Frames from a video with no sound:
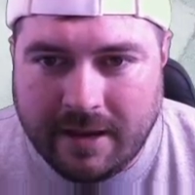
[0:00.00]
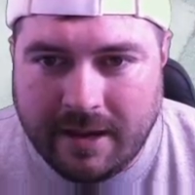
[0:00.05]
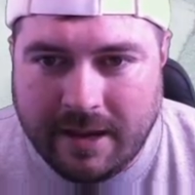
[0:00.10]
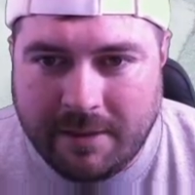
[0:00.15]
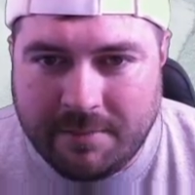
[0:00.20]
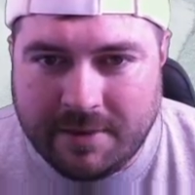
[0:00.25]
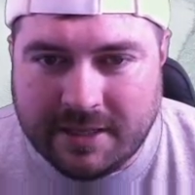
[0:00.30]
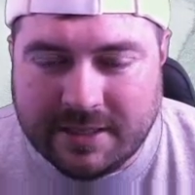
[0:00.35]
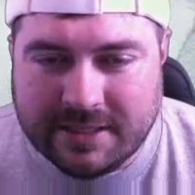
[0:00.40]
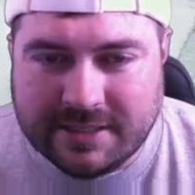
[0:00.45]

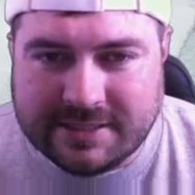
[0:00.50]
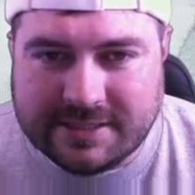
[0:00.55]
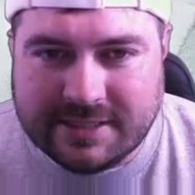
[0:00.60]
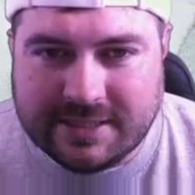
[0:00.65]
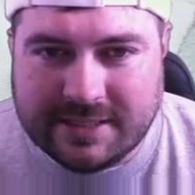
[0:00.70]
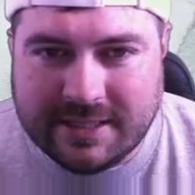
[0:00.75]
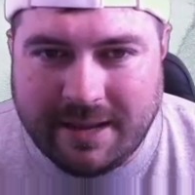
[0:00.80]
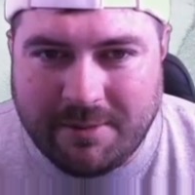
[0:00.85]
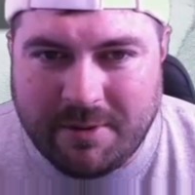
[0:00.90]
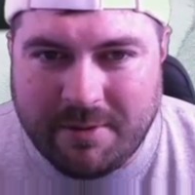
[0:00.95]
I'm gonna list
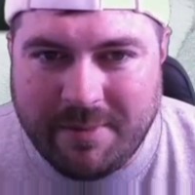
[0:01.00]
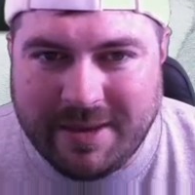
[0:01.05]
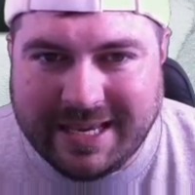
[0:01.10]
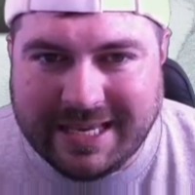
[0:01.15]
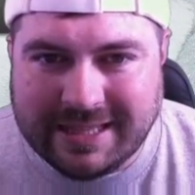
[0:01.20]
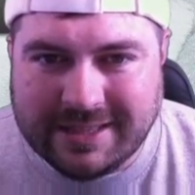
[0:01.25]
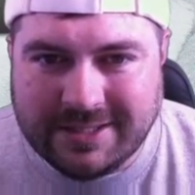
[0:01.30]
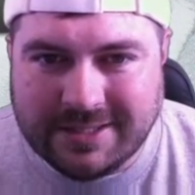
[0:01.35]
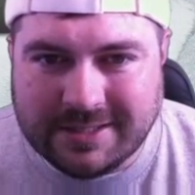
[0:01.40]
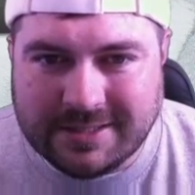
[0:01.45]
it. I'm gonna make
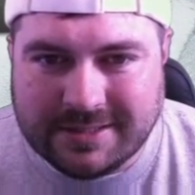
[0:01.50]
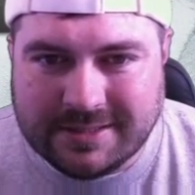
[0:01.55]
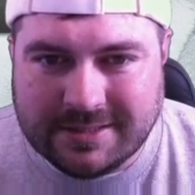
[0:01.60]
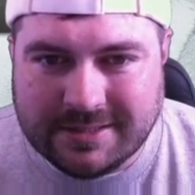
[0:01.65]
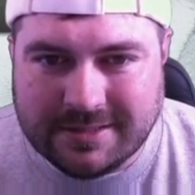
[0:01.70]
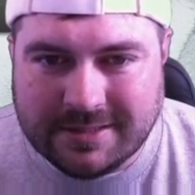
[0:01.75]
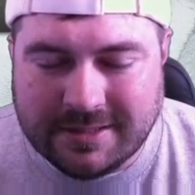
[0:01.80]
it look